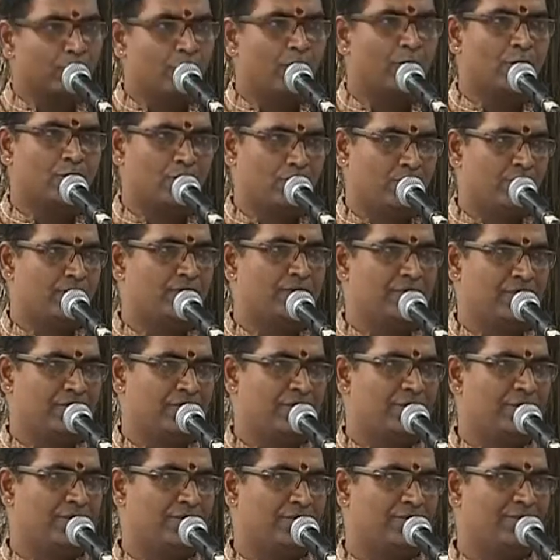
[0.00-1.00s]
know
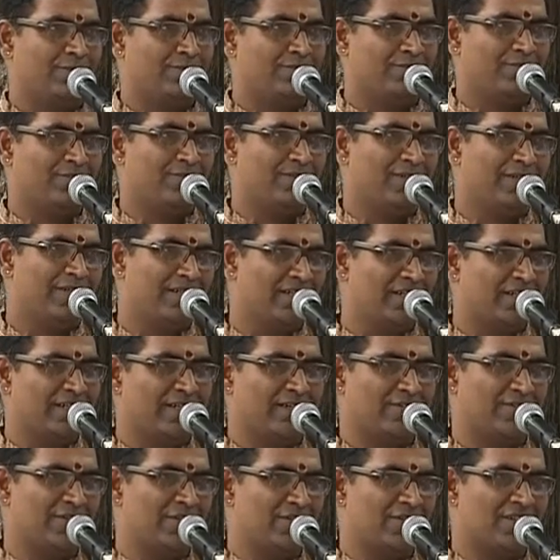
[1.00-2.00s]
in
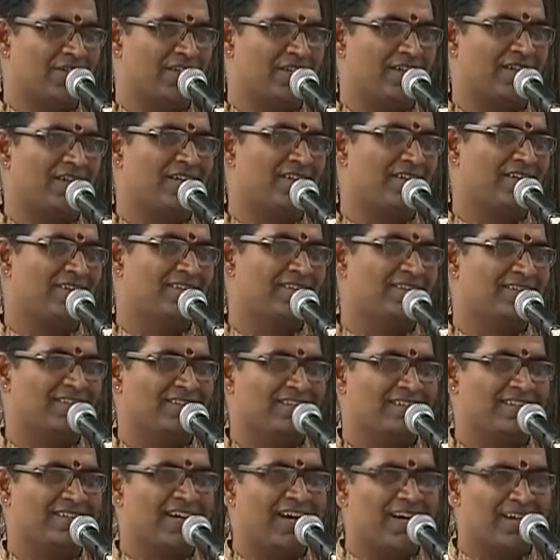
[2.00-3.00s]
which
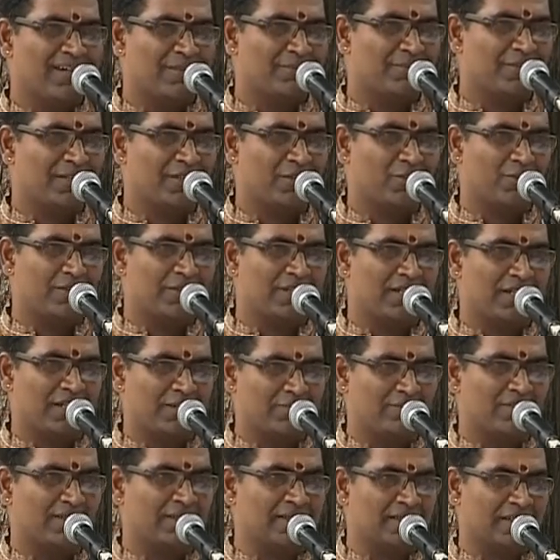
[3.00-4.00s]
talam they are going to
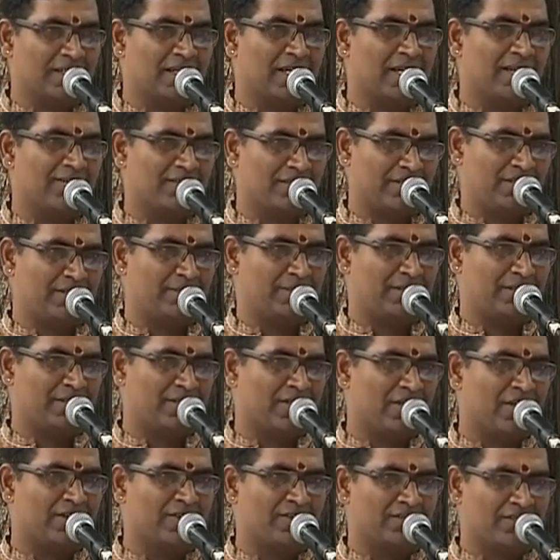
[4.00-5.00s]
give the Tanyavardhanam in the
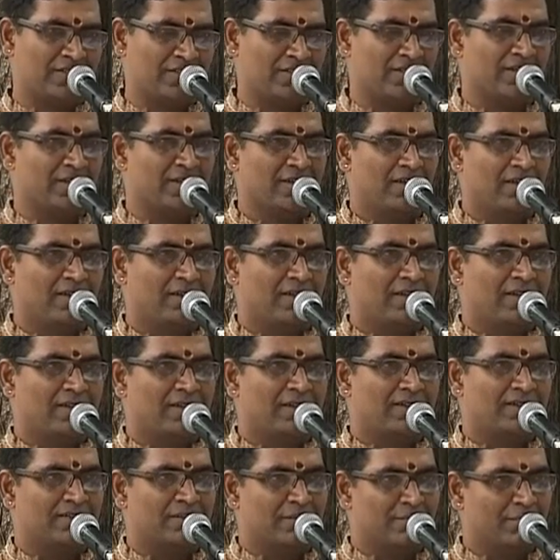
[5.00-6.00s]
concert.
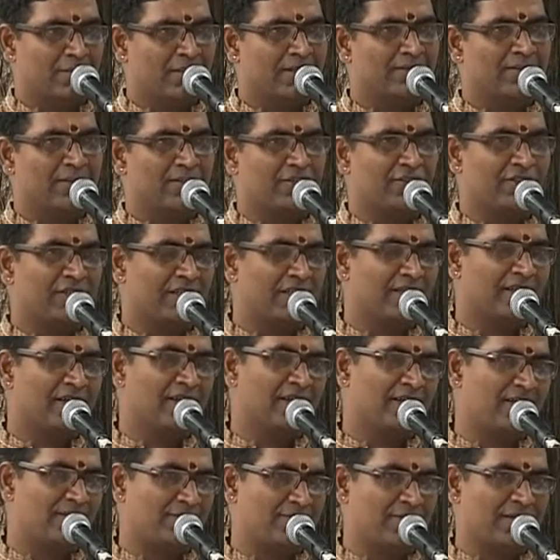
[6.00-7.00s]
Somebody will sing
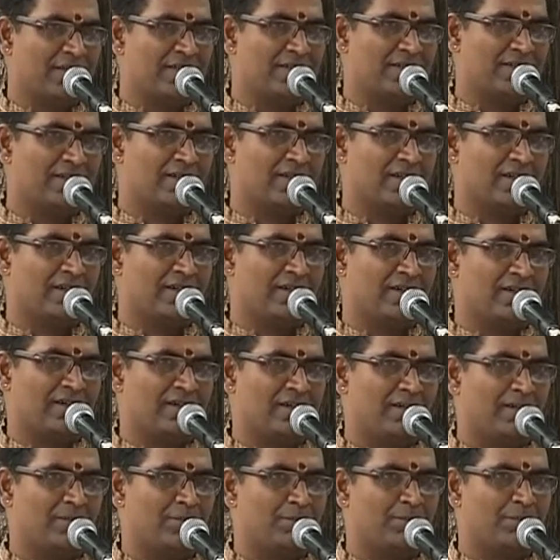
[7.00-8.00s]
a different
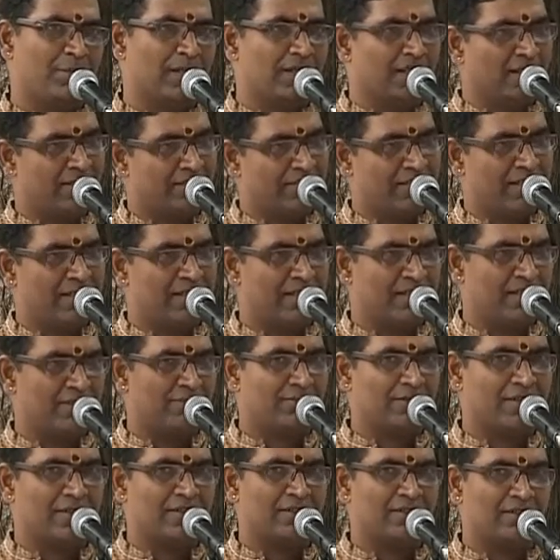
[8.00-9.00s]
Pallavi in a
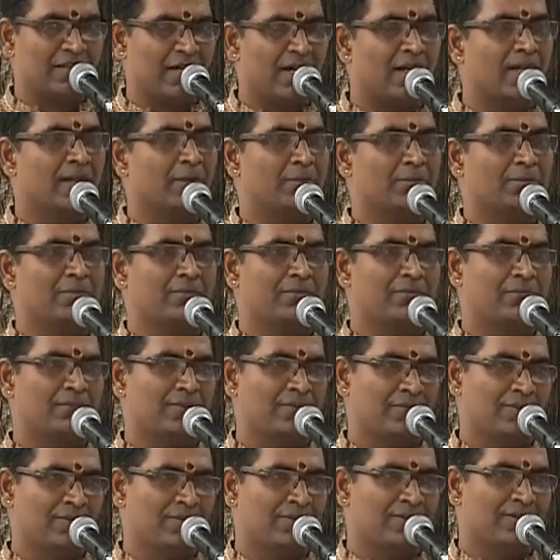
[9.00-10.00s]
different talam,
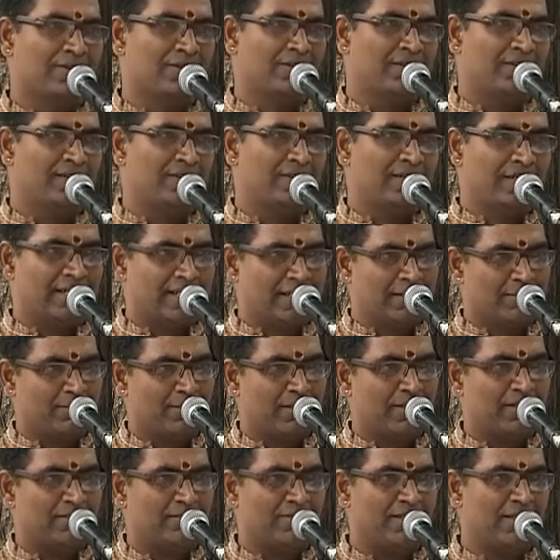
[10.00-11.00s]
Nadai
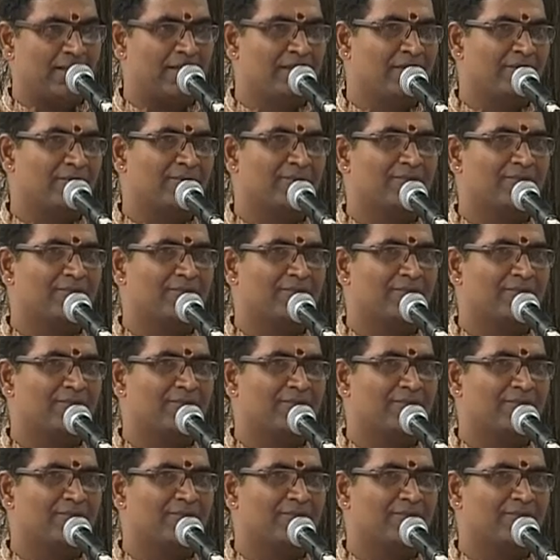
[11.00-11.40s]
Pallavi.